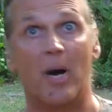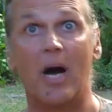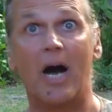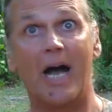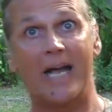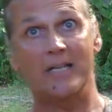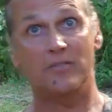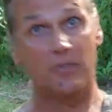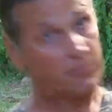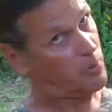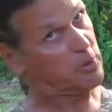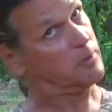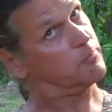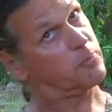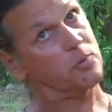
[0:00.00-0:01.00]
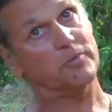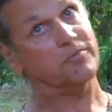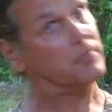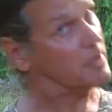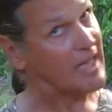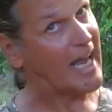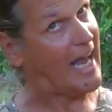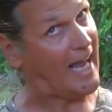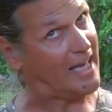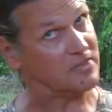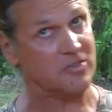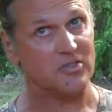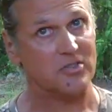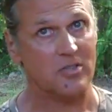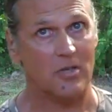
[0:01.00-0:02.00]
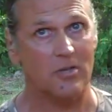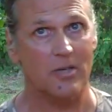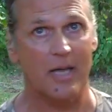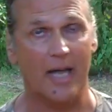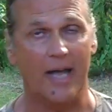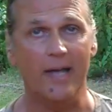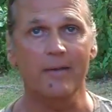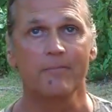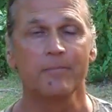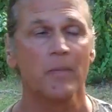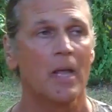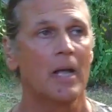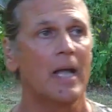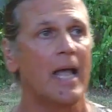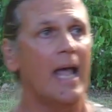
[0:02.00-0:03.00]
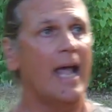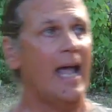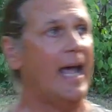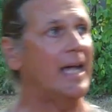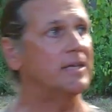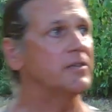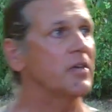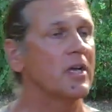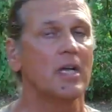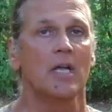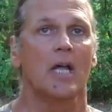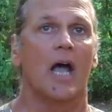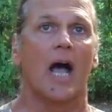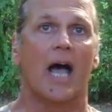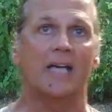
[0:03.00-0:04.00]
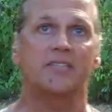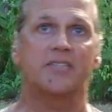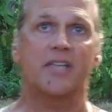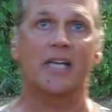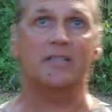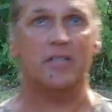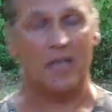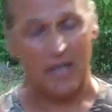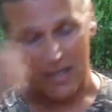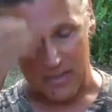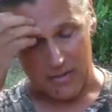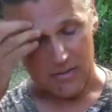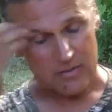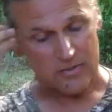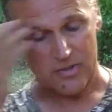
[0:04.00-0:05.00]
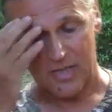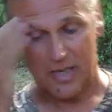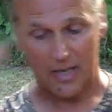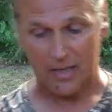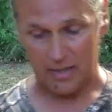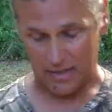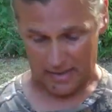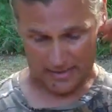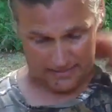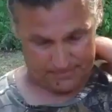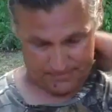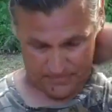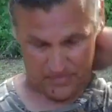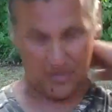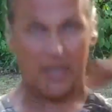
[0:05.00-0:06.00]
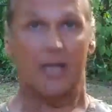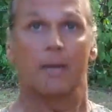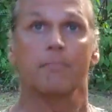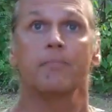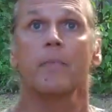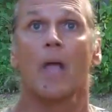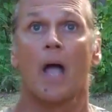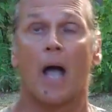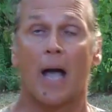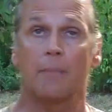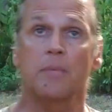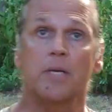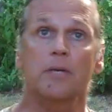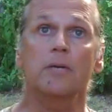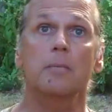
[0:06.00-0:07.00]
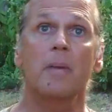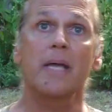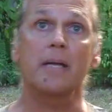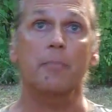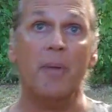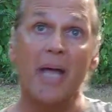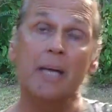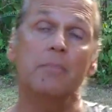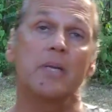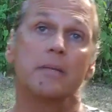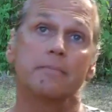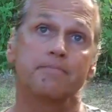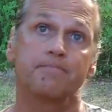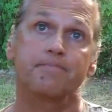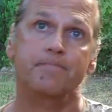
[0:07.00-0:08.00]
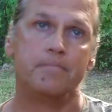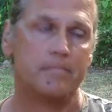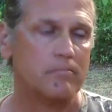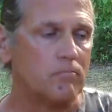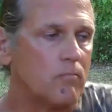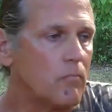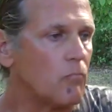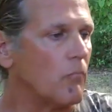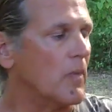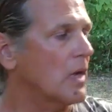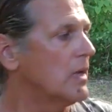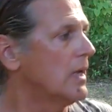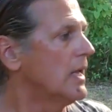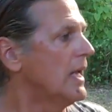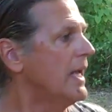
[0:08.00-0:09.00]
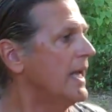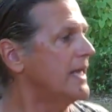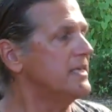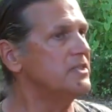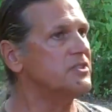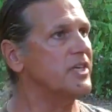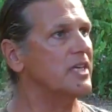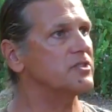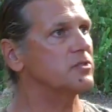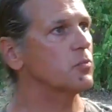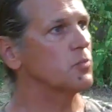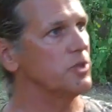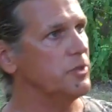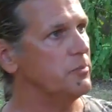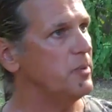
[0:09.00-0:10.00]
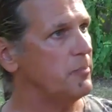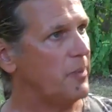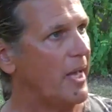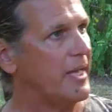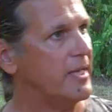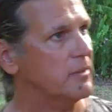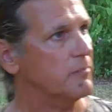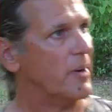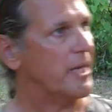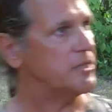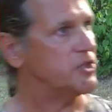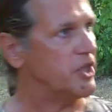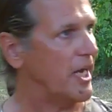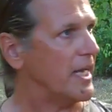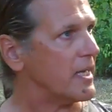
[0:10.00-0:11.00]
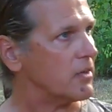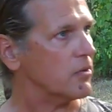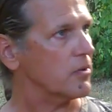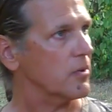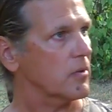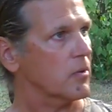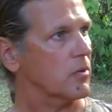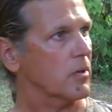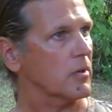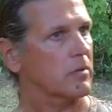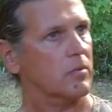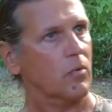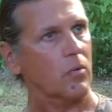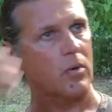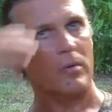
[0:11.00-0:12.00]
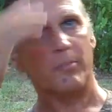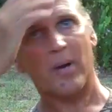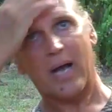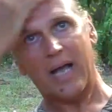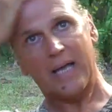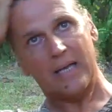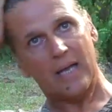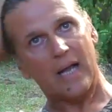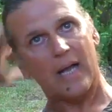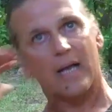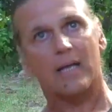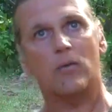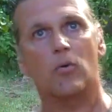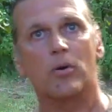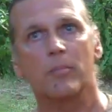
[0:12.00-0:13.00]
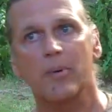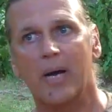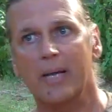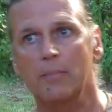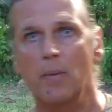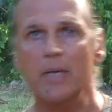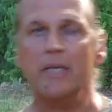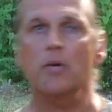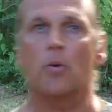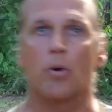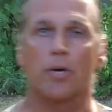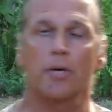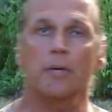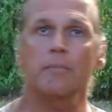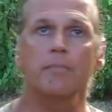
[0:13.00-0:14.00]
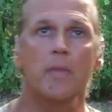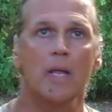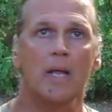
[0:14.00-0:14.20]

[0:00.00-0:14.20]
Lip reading: behind the bulletproof glass. Okay, and I said to him, I'm here to make a payment. And he says, will you be paying by check or by money order?